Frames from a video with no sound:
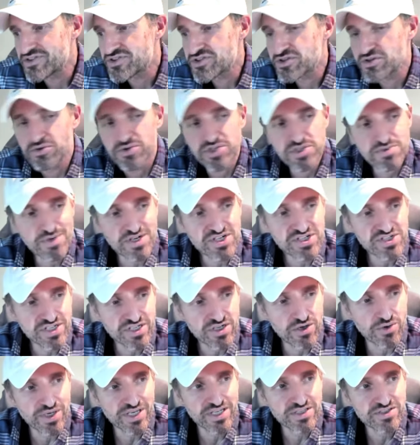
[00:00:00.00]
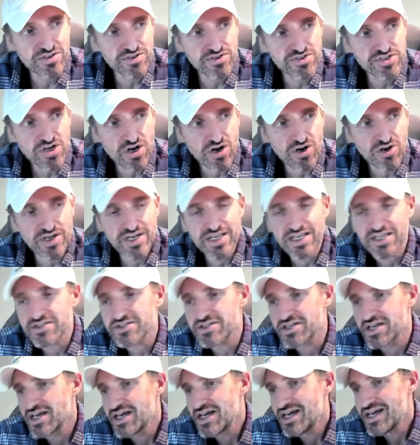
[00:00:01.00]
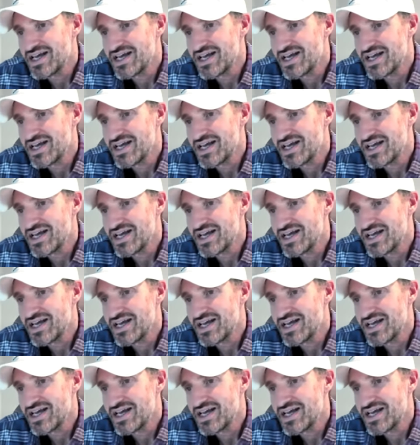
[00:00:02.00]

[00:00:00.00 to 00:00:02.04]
into, especially going into its earnings,